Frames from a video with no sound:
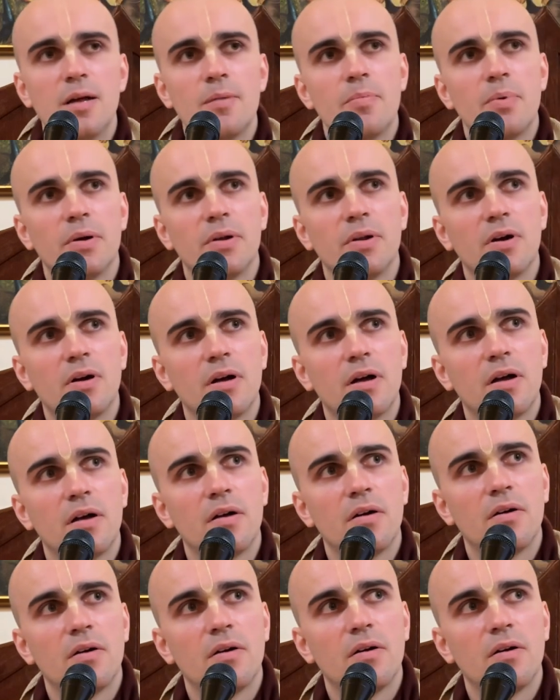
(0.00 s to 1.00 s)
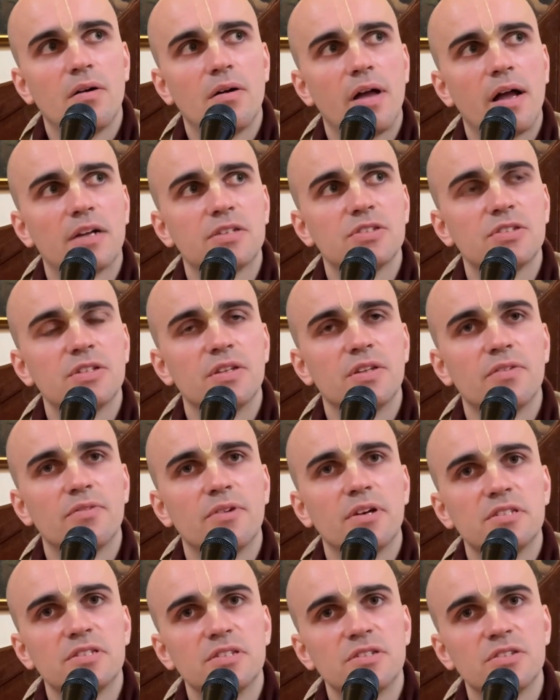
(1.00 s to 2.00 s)
But actually the
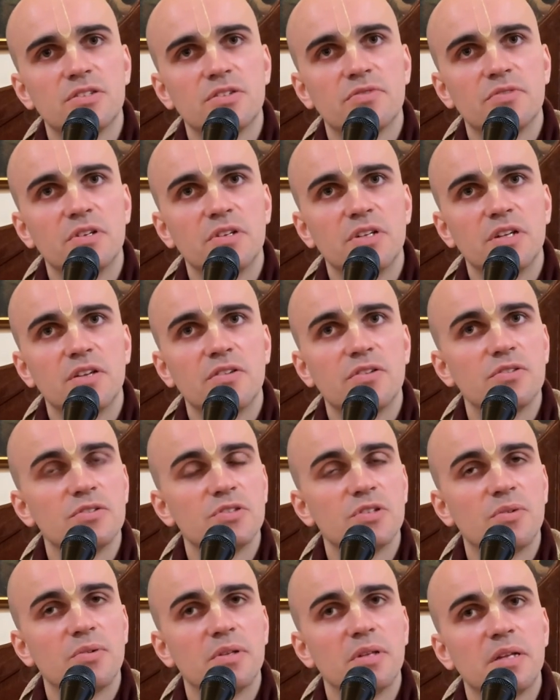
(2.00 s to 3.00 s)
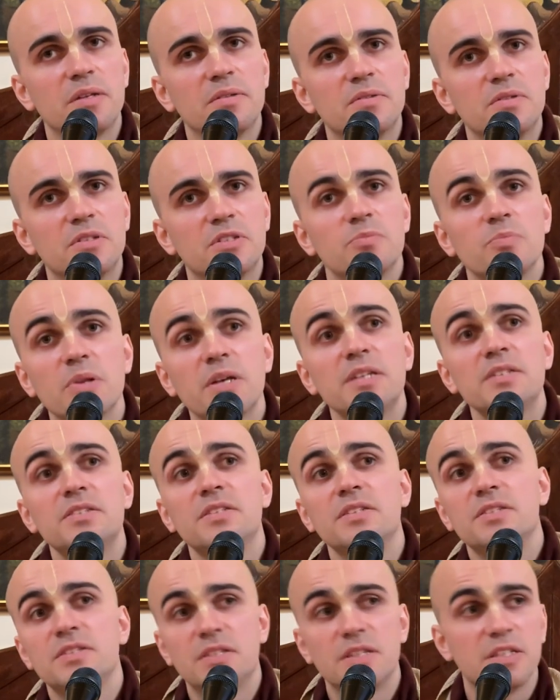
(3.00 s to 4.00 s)
residents of Vrindavan, there's no one that displays
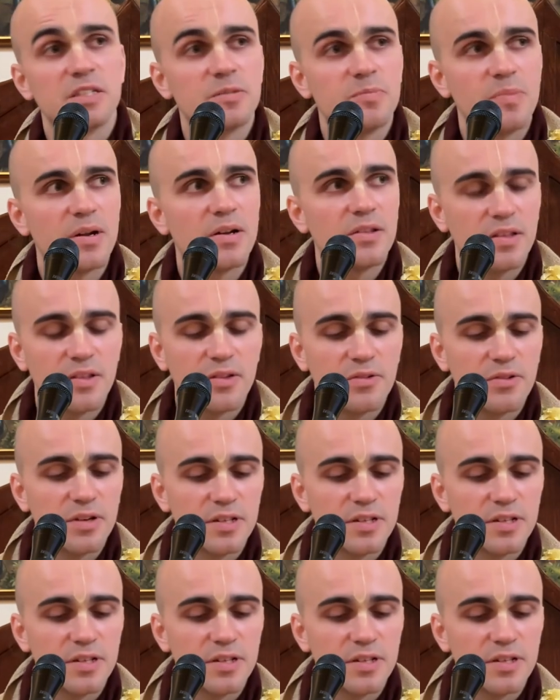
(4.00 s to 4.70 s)
these things better than the